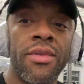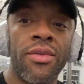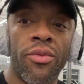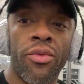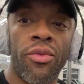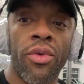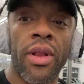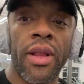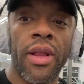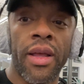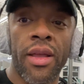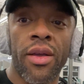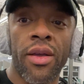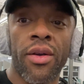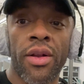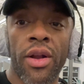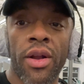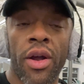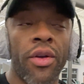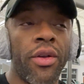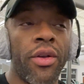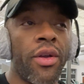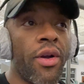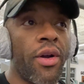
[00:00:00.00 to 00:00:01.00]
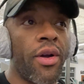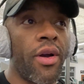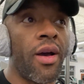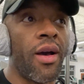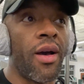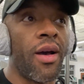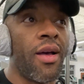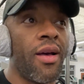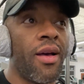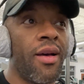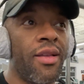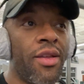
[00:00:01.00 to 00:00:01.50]
hurt your,
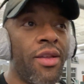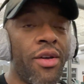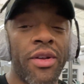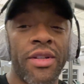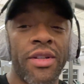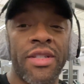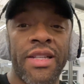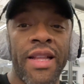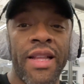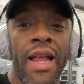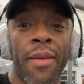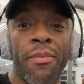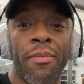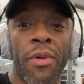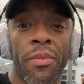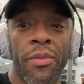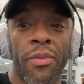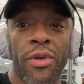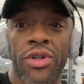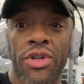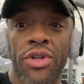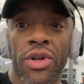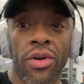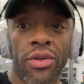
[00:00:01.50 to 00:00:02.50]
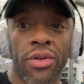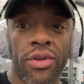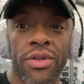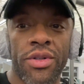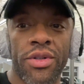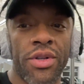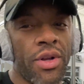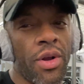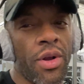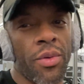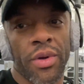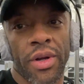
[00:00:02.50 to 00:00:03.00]
you can snap up your shoulders.
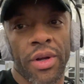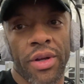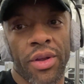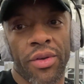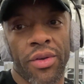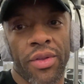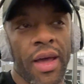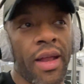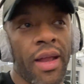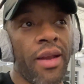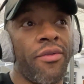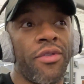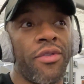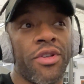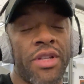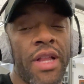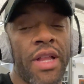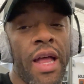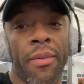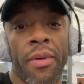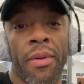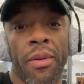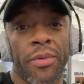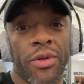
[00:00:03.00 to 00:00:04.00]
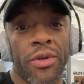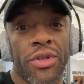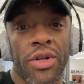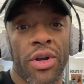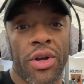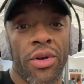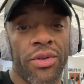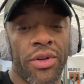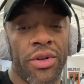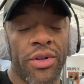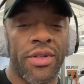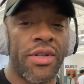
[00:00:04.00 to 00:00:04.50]
You don't want to do that. If you snap up your
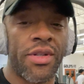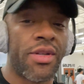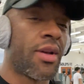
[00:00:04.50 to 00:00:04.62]
shoulders,